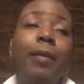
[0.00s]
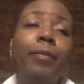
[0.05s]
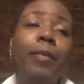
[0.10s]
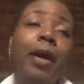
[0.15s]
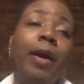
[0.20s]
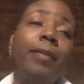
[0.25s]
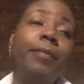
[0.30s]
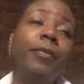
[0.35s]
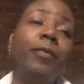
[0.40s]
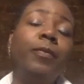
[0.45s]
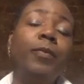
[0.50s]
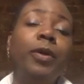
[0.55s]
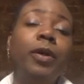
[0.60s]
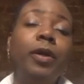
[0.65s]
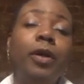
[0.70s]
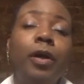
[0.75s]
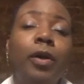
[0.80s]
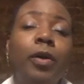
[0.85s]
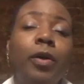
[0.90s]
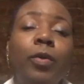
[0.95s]

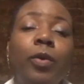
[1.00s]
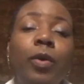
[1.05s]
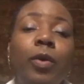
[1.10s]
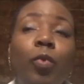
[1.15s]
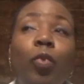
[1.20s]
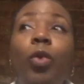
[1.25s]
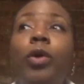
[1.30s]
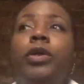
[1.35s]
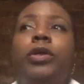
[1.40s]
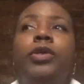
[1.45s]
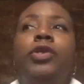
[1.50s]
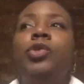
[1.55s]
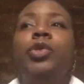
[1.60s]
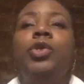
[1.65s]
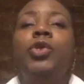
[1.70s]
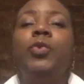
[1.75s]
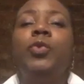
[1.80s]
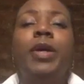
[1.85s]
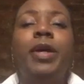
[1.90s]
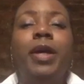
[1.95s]
I'm, when as soon
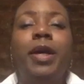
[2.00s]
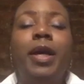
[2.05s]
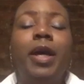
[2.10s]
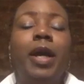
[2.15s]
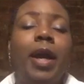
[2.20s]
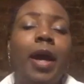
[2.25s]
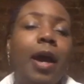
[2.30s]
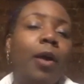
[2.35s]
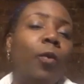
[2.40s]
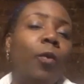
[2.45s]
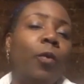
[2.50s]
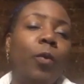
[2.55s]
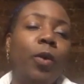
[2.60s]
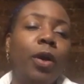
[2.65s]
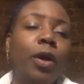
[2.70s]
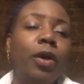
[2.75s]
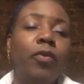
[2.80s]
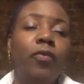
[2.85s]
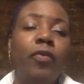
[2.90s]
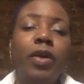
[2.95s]
as we can get out, we're
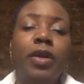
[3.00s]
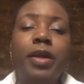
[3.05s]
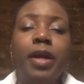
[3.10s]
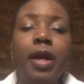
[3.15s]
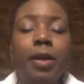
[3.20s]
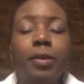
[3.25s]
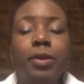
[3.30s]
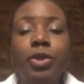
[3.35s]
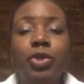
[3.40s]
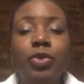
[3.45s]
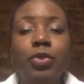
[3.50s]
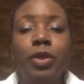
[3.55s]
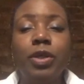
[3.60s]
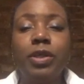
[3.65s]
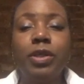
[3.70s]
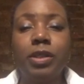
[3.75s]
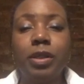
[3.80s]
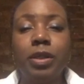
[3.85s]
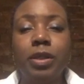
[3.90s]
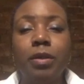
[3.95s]
gonna run down the
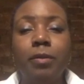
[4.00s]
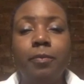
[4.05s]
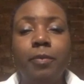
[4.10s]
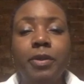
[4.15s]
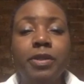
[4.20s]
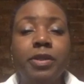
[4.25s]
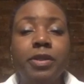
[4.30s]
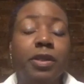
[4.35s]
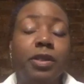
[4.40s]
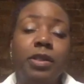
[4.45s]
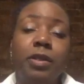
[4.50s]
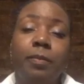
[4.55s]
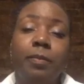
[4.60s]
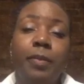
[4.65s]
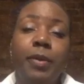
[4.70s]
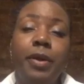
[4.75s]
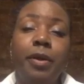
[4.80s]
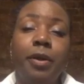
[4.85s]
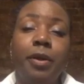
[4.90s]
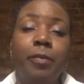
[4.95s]
street to Biscuits and
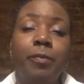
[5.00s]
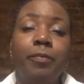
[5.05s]
Beer